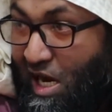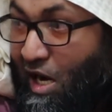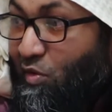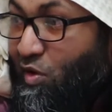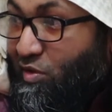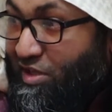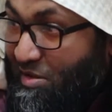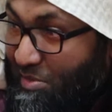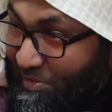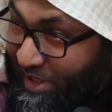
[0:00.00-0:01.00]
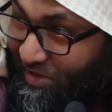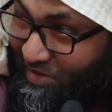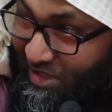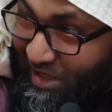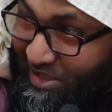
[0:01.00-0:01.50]
how long the Imam can
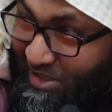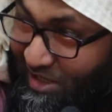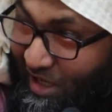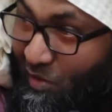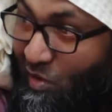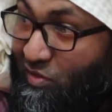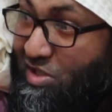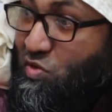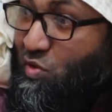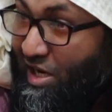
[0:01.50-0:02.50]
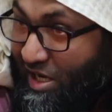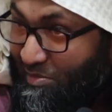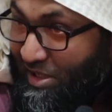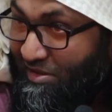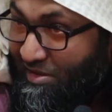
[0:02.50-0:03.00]
recite, how long the surah
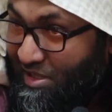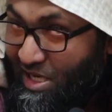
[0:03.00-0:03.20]
can be,